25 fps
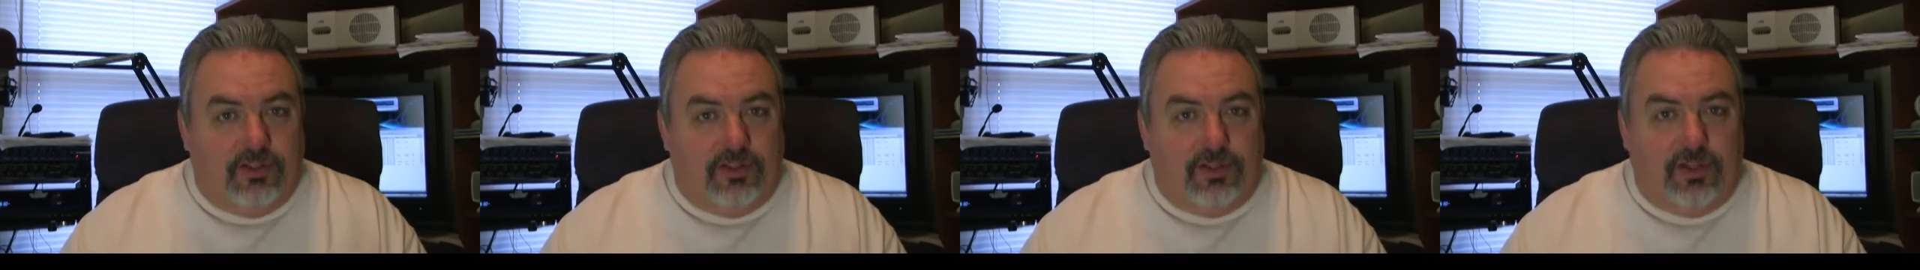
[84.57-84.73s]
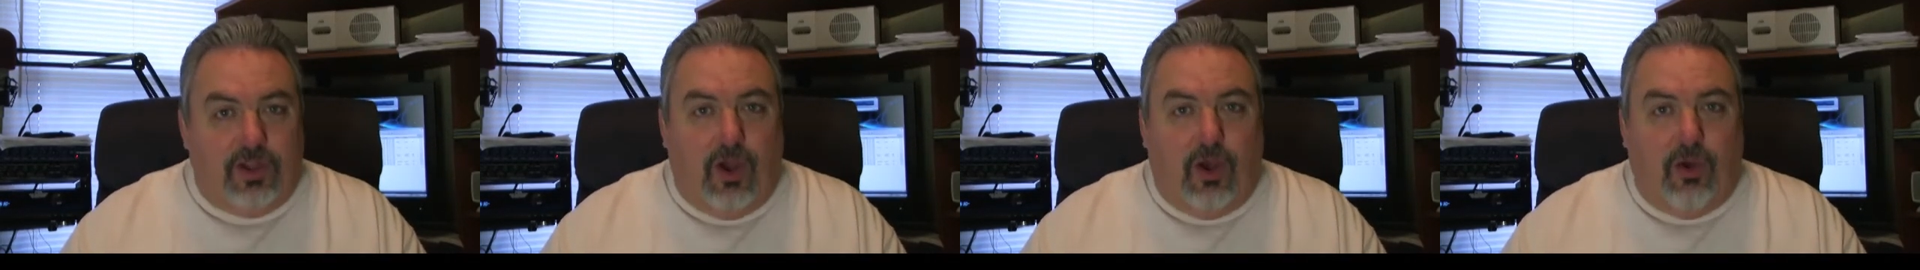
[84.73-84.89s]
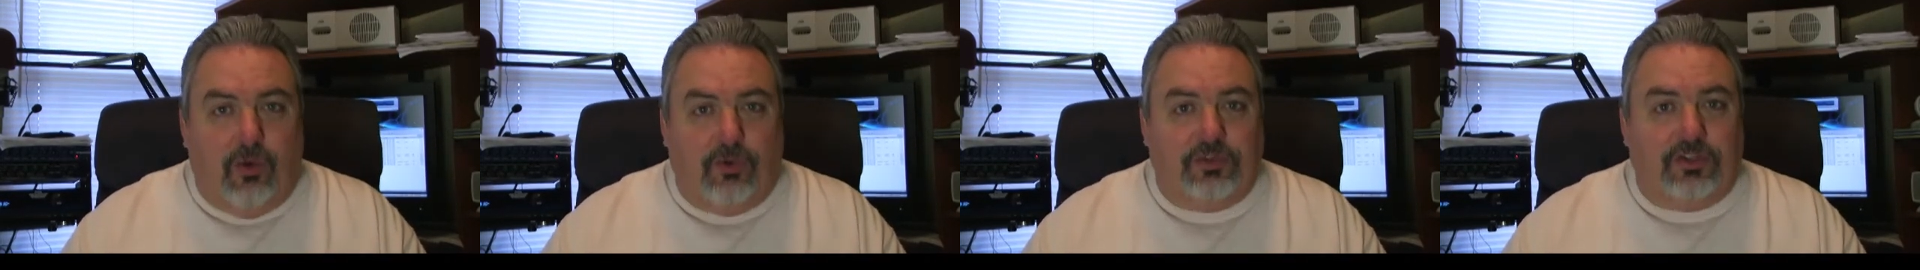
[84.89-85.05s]

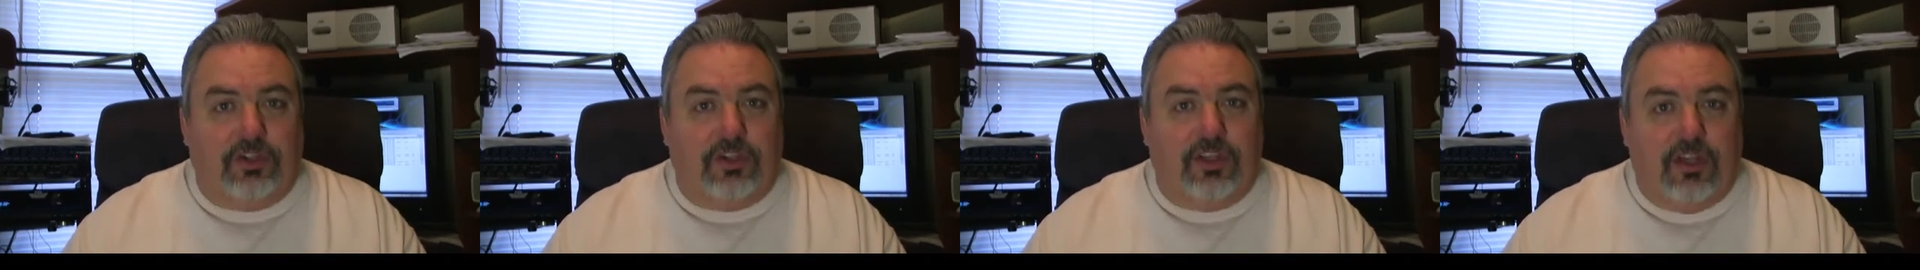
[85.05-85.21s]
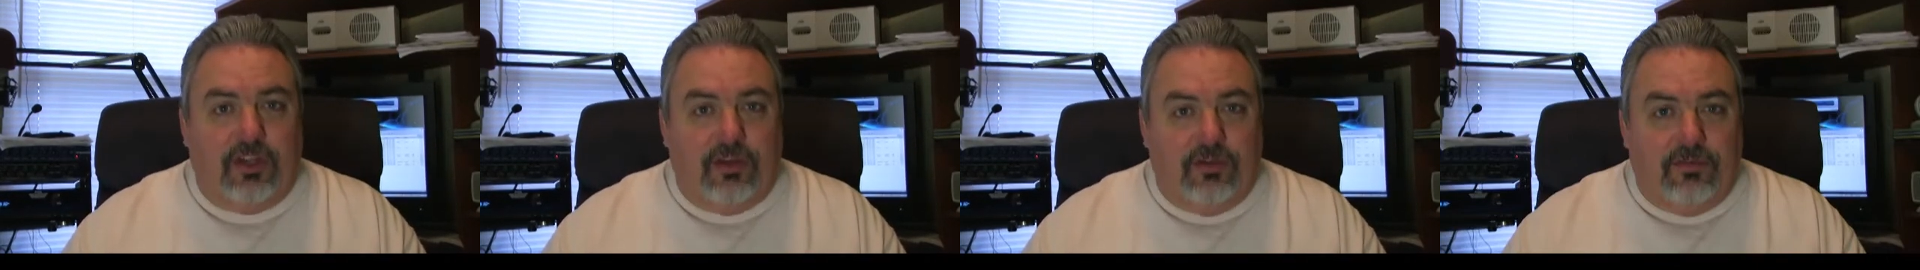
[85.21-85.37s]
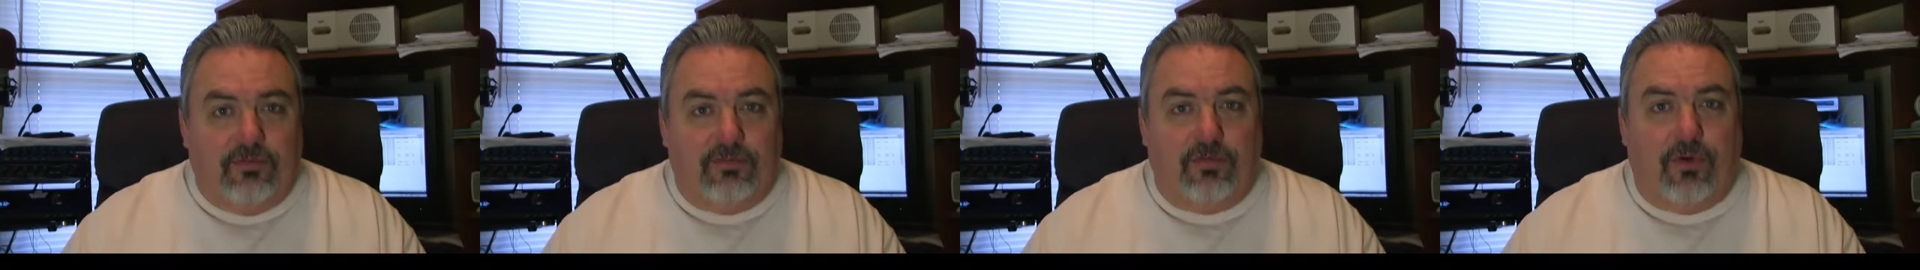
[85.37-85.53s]
Don't
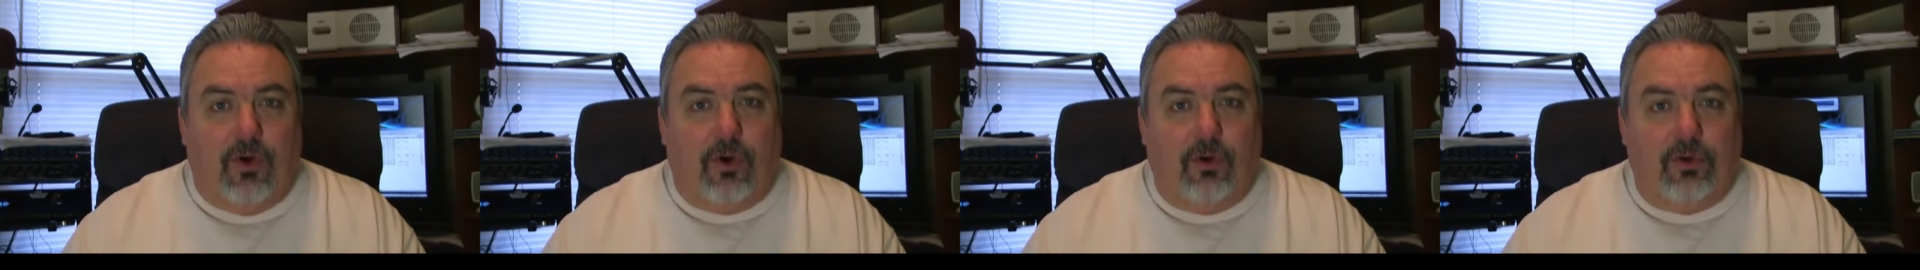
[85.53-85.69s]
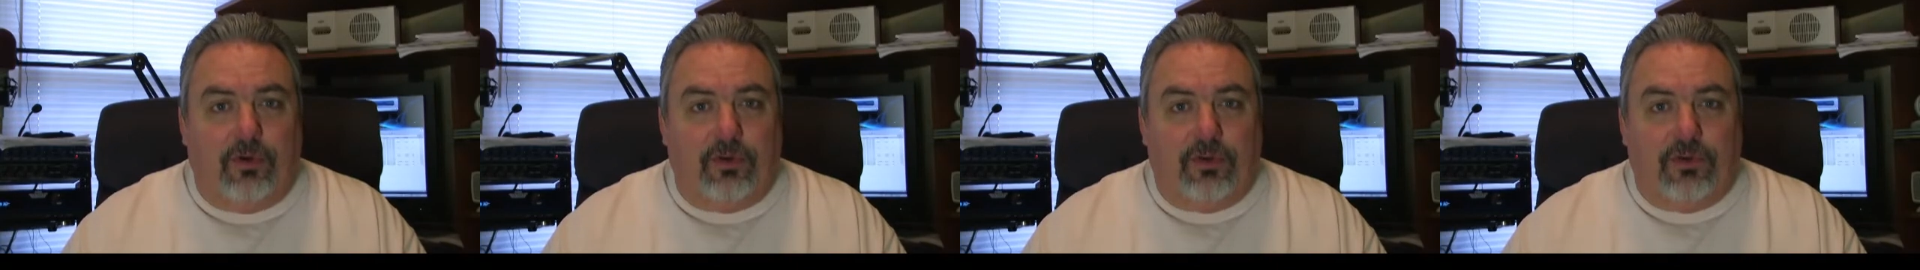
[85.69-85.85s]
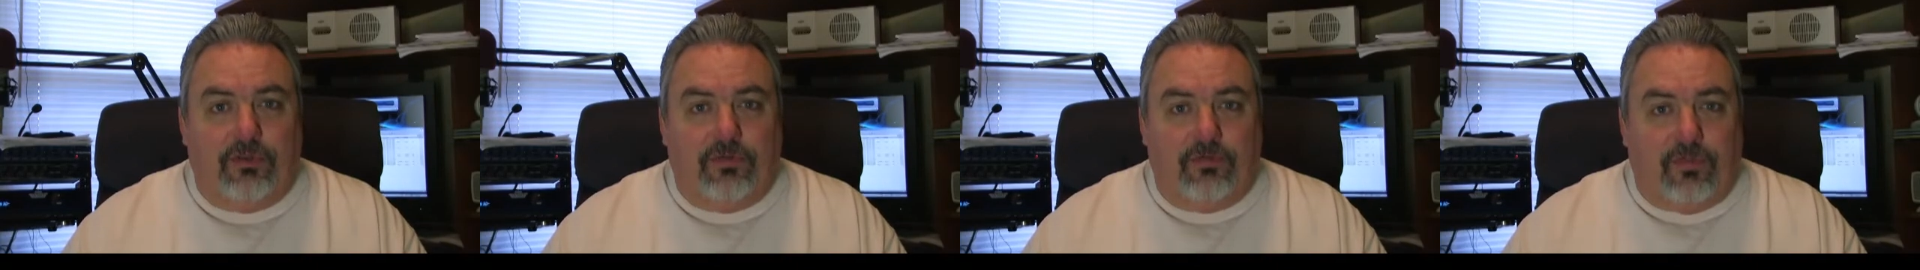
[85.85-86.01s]

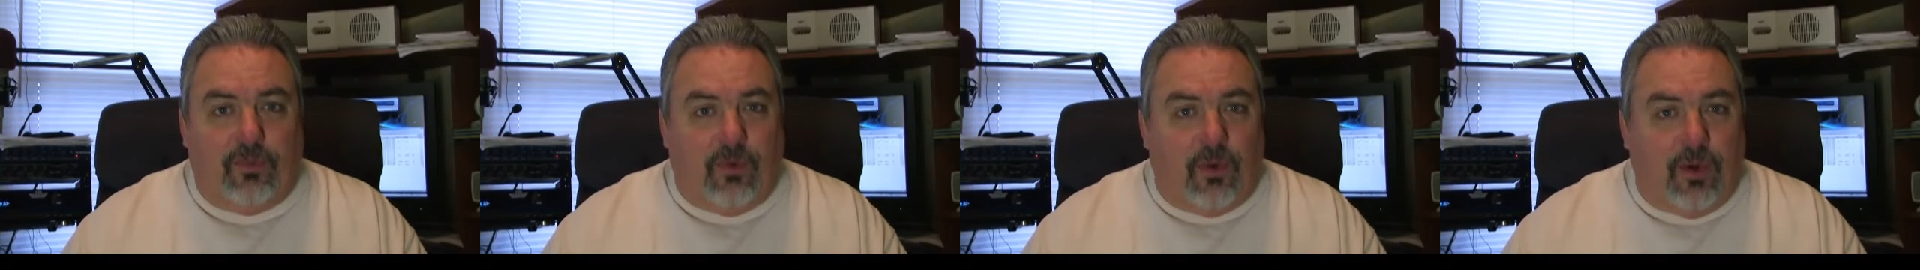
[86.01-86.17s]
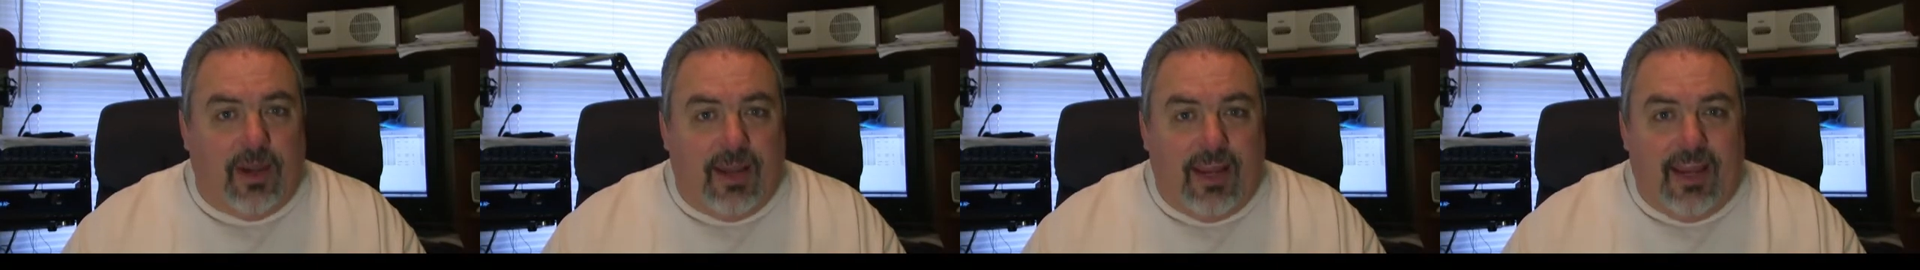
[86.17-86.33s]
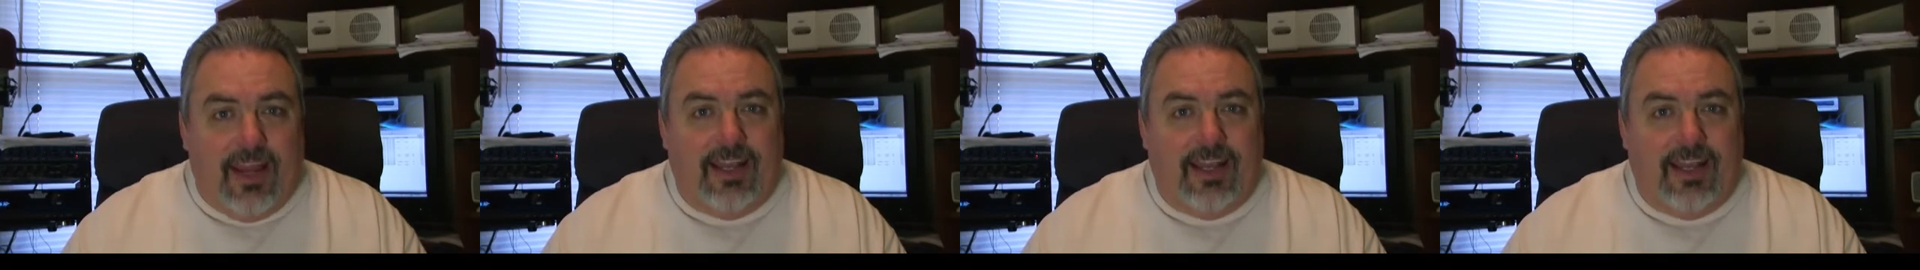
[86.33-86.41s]
vote for